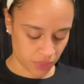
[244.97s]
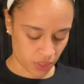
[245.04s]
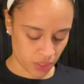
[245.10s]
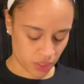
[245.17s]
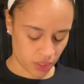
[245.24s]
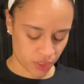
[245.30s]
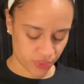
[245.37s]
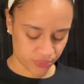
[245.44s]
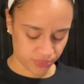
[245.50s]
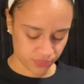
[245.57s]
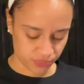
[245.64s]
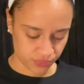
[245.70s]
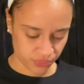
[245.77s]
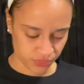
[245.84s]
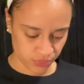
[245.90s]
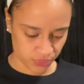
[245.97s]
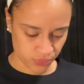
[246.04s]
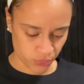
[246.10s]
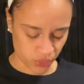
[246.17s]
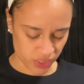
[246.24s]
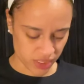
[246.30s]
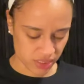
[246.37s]
Um,
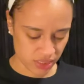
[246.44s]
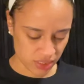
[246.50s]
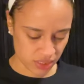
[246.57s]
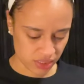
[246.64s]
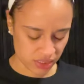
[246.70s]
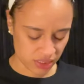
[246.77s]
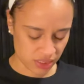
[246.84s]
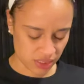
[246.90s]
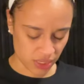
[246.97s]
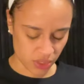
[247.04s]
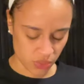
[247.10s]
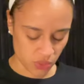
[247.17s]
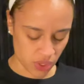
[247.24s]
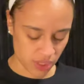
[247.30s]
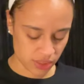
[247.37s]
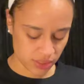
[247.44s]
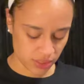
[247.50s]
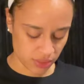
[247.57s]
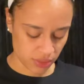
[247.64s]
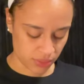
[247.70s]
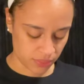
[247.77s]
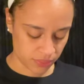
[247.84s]
what is this Ten of Wands
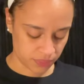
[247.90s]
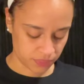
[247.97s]
here?